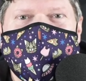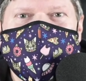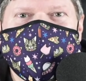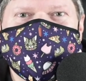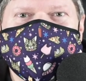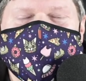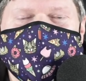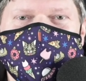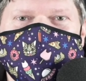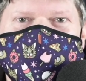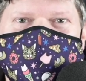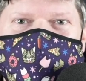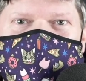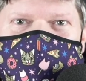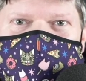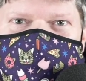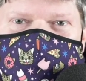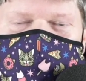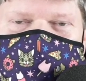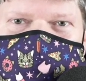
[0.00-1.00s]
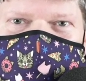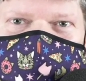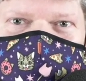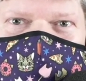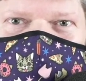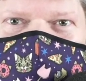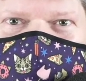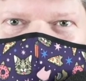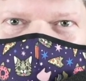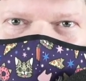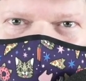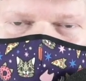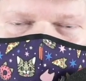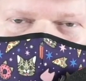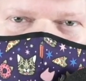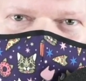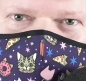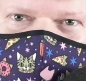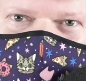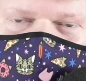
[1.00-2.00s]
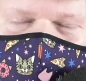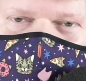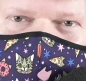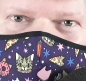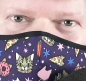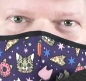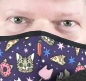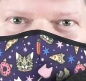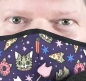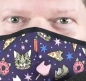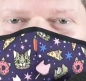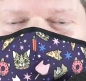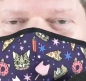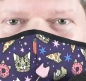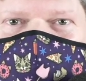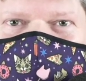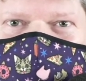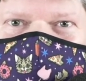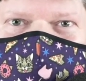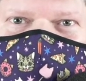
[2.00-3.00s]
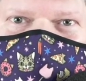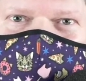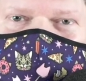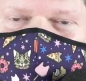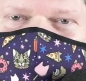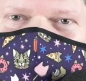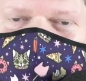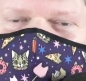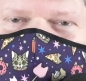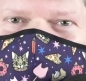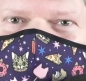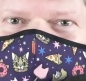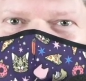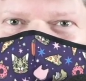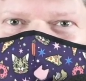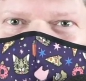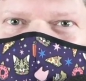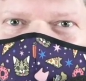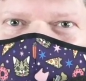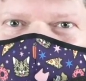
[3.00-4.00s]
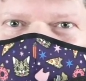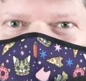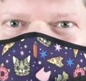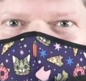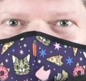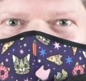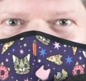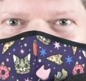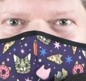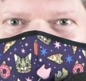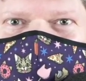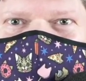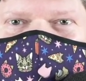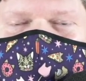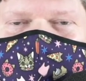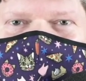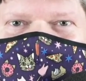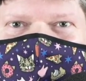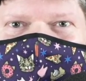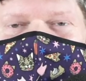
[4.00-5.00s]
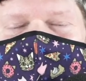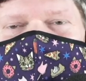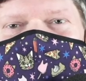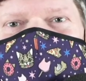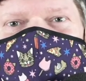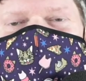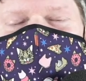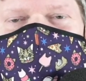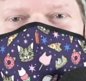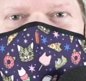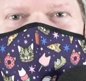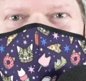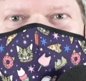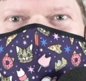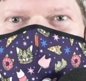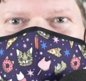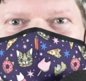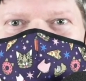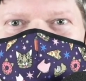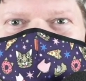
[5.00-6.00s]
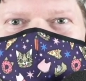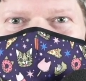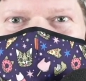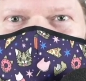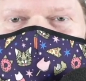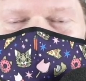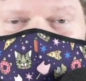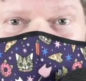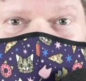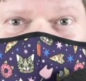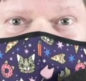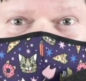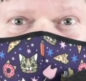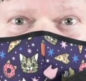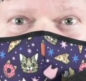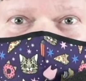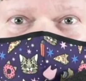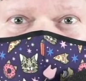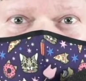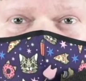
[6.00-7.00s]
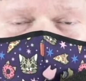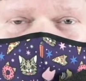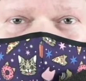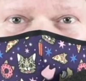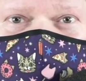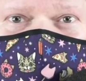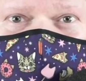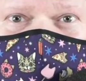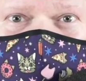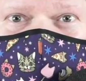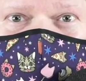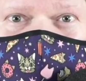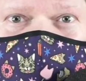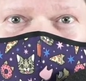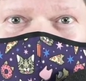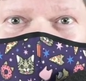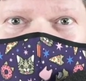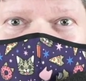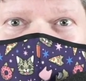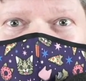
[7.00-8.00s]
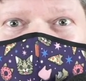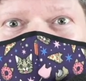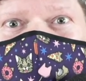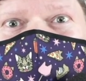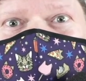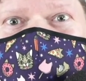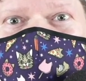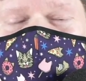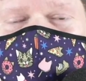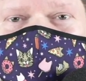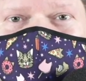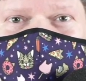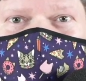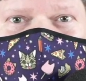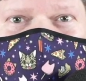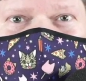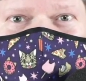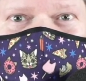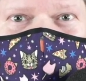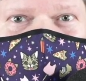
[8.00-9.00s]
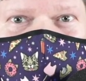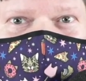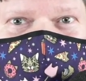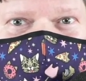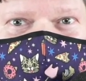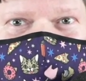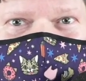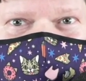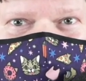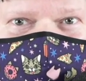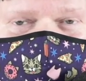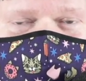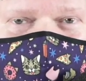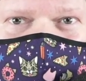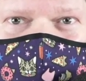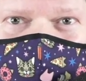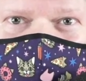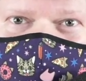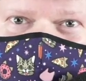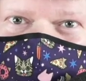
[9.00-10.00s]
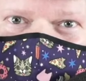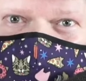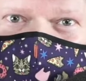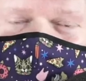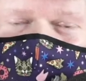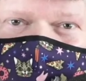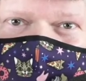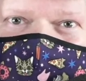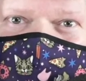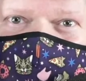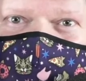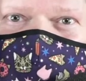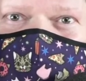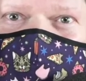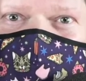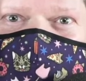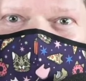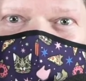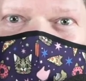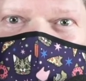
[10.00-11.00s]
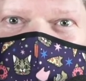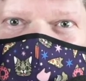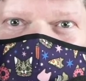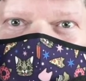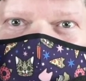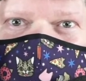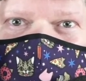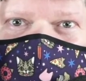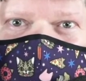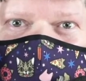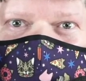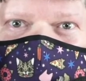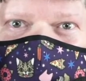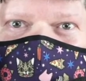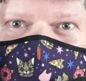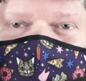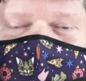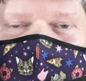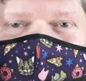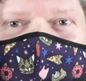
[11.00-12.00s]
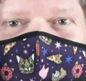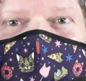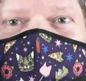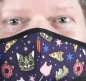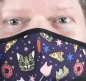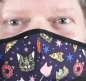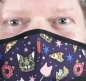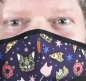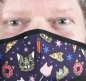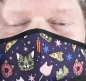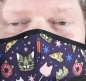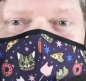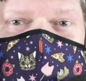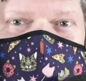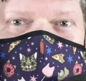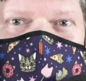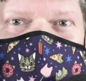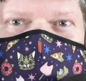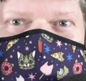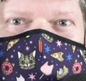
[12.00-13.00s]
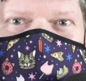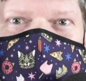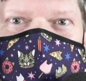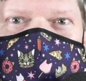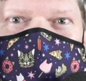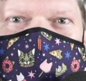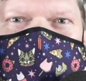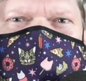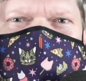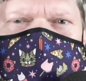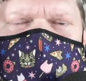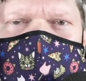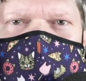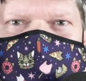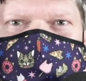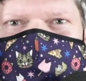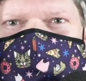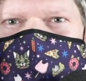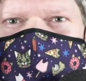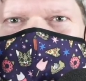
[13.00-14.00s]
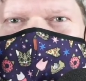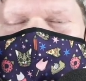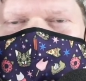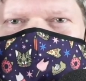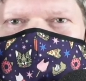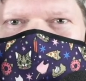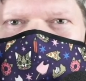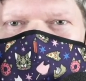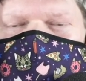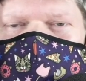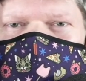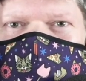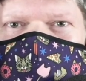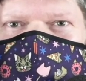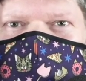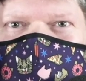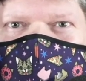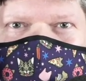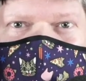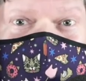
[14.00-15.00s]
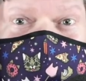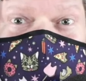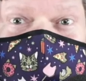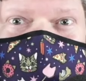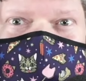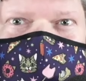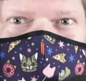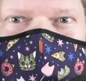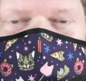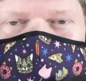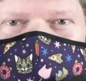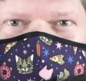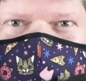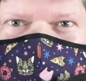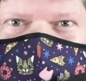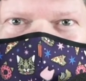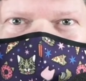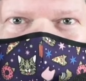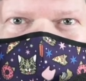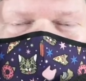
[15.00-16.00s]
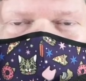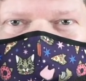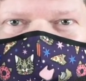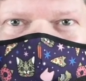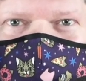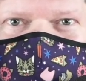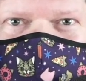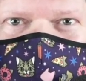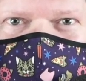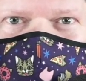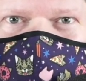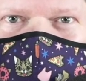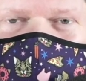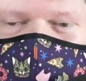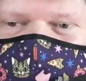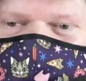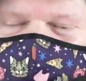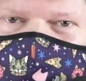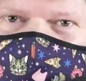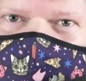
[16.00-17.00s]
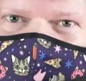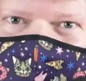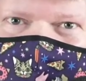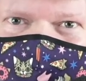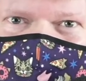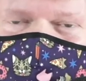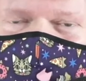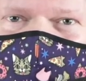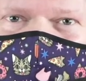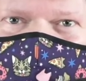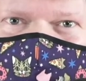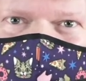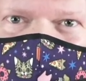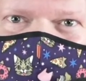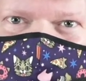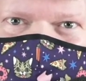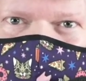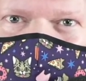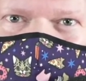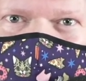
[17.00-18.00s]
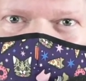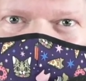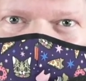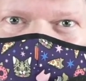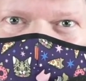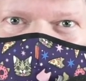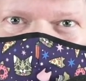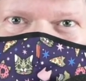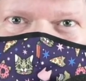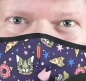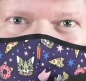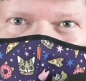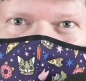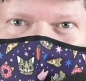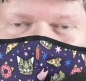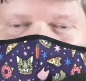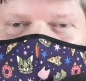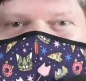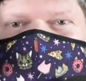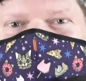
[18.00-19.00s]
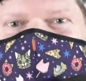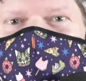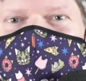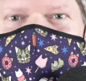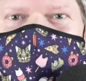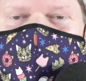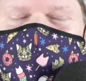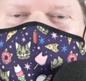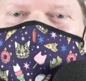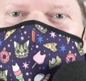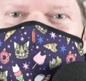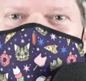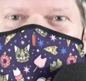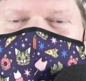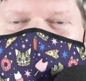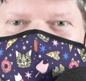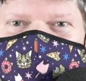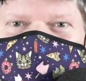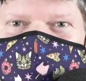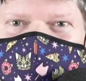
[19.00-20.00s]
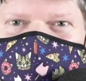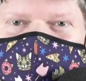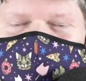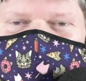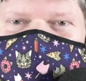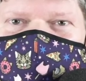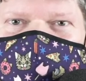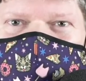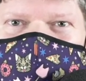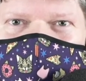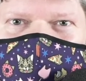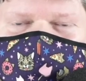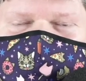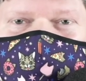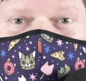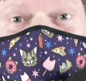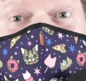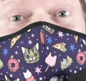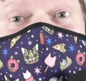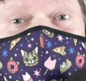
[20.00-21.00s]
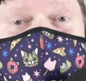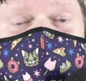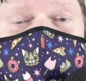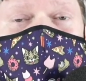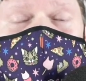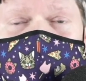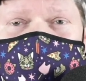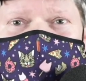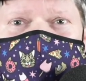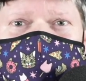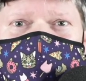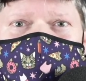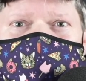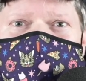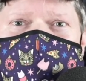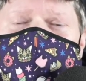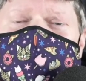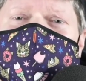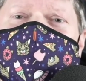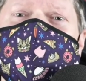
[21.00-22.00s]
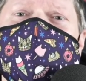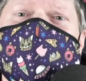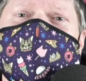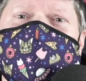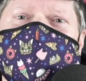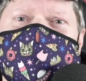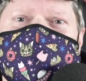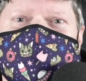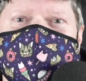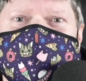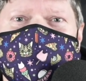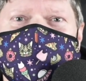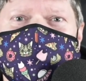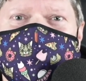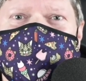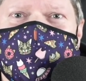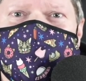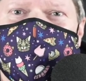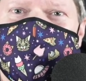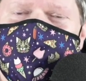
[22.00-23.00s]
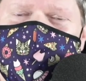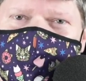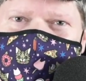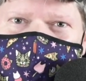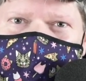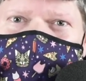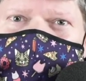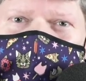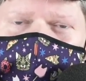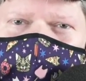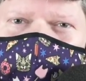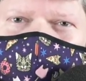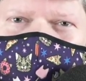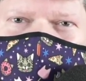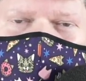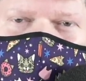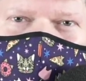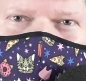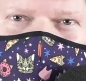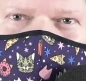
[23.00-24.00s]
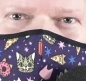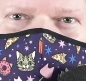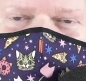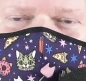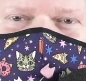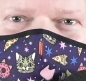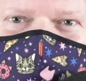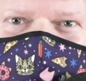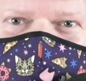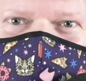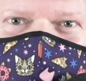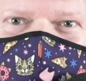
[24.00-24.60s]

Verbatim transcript: you haven't subscribed to the Gaming Gang channel yet, click right here. If you'd like to see the latest episode of the Gaming Gang Dispatch, click right up there. And if you want to trust YouTube's algorithm to give you something to watch, click right there. Once again, thanks so much for watching. And everybody, please wear a mask.